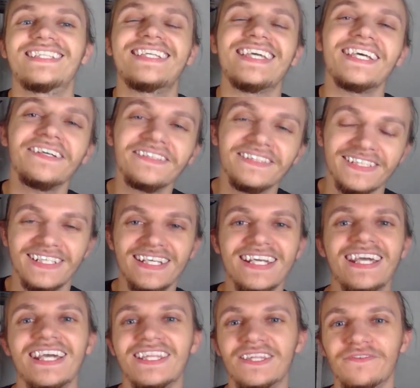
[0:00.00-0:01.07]
killed it
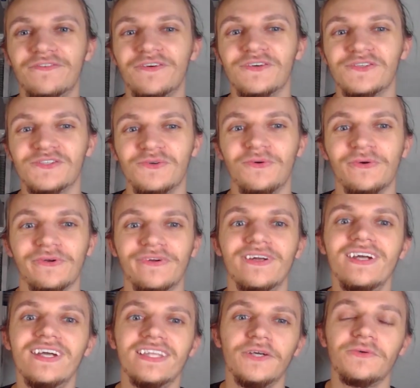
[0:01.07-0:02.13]
in the first quarter.
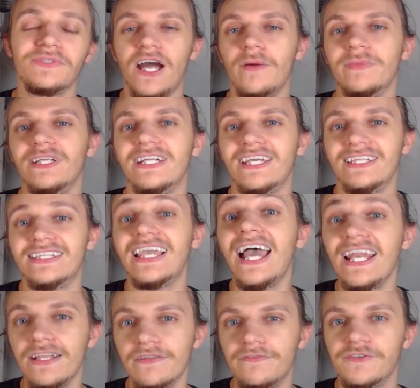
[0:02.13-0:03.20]
They were dominating at the
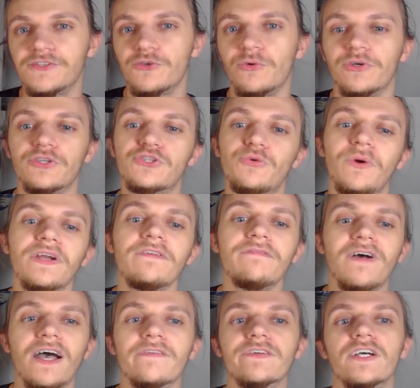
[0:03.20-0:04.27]
end of the first quarter,
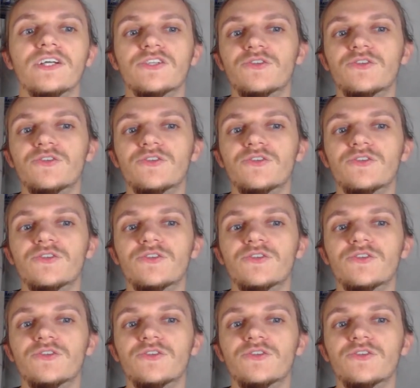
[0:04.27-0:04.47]
25-14.